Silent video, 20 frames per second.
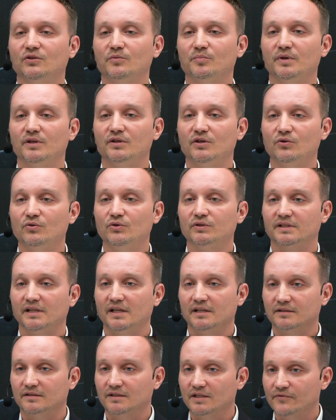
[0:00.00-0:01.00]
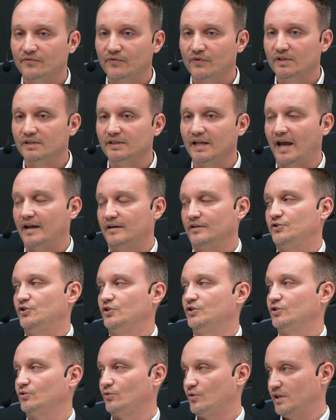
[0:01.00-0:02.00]
to be used in different energy
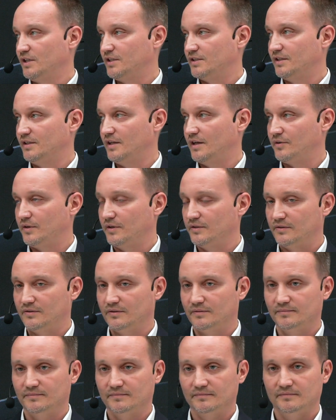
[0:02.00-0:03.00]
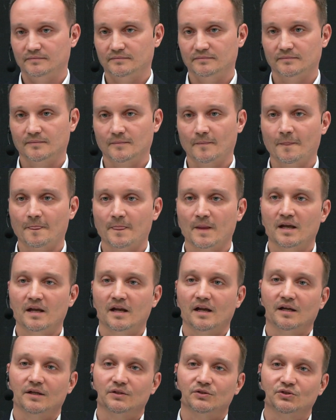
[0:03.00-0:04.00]
storage scenarios.
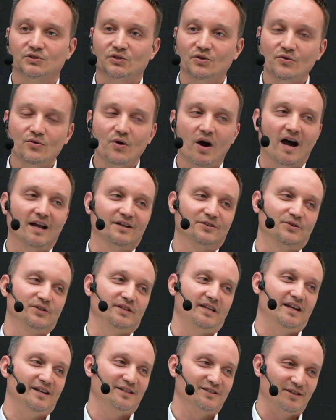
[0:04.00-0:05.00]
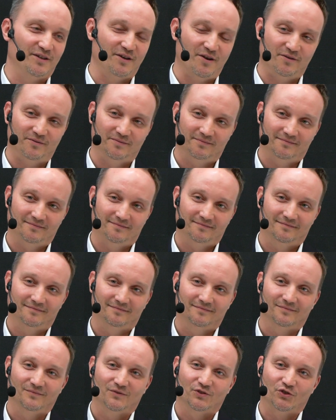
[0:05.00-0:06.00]
200 years ago,
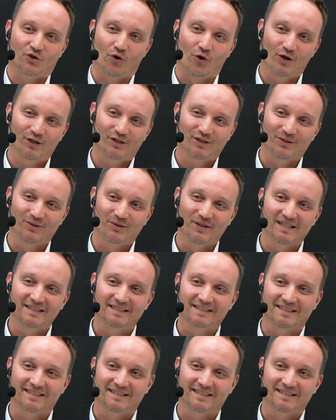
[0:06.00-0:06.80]
George Louis